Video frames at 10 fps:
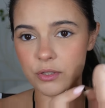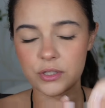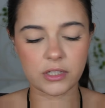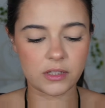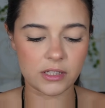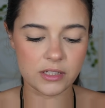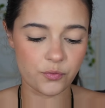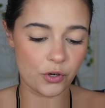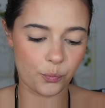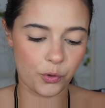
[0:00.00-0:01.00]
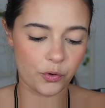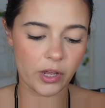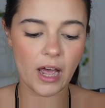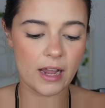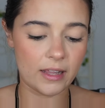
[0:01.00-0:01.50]
using this Rare Beauty
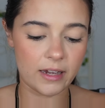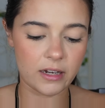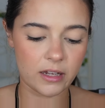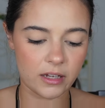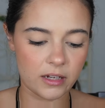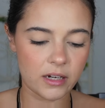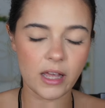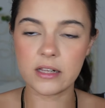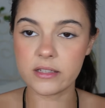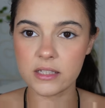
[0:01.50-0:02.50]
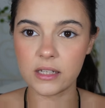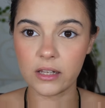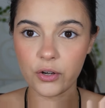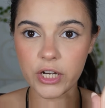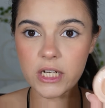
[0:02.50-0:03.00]
highlight in
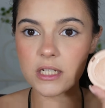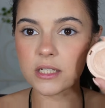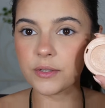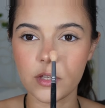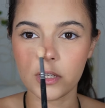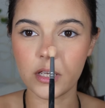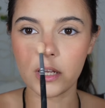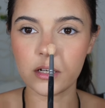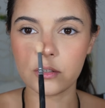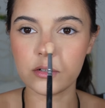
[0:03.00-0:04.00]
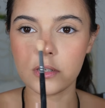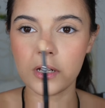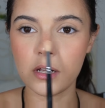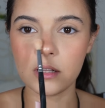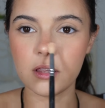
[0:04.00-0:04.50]
Accelerate. Again,
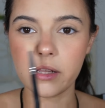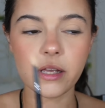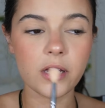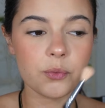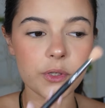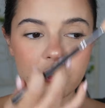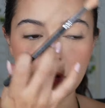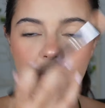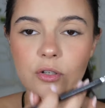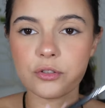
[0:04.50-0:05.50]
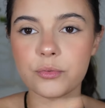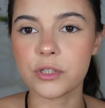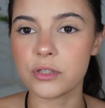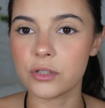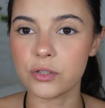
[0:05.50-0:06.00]
a little bit on the nose
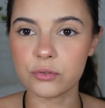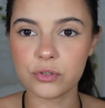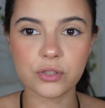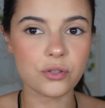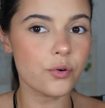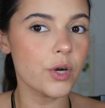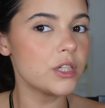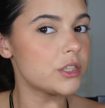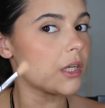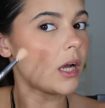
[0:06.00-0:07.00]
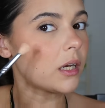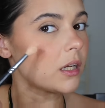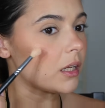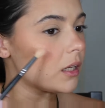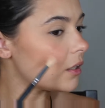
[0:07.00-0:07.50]
because the nose is already
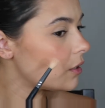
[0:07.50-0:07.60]
shiny.